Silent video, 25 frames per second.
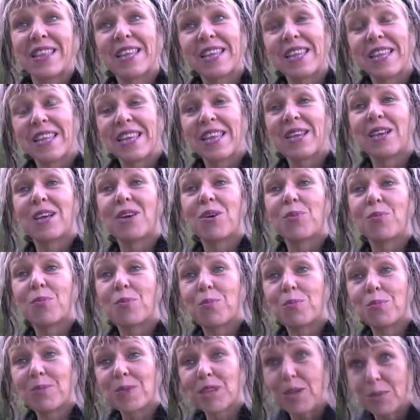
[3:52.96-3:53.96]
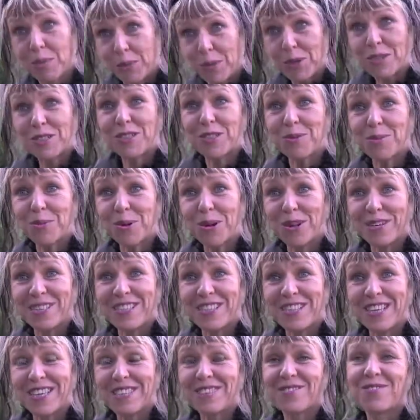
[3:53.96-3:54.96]
The computer
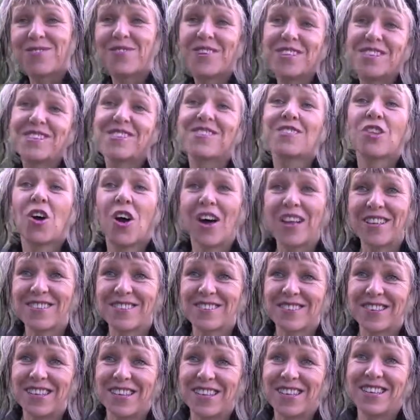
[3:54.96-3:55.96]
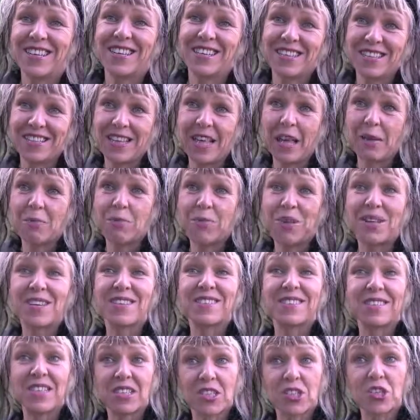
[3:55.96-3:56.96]
project fits nicely into that
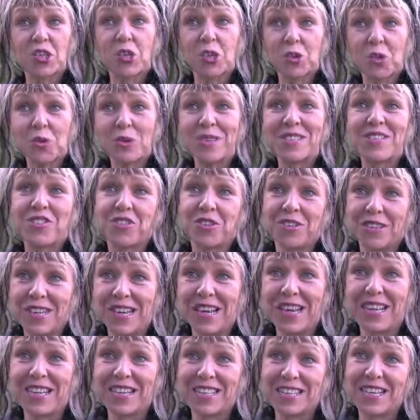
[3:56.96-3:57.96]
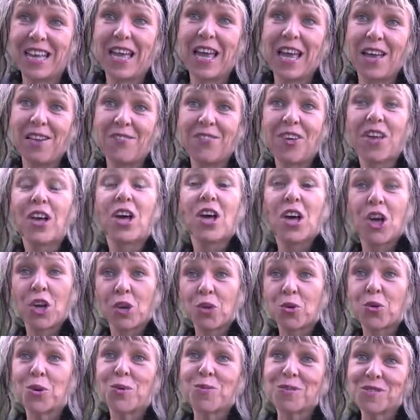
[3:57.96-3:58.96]
because it too is unique to have
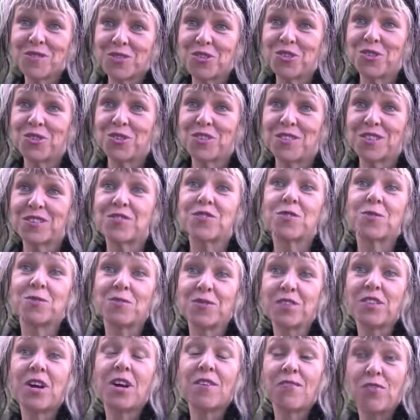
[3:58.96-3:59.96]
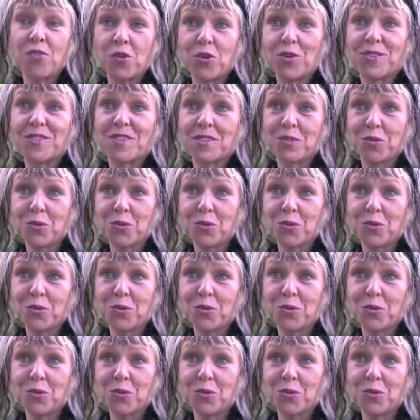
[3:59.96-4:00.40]
a group of students from diverse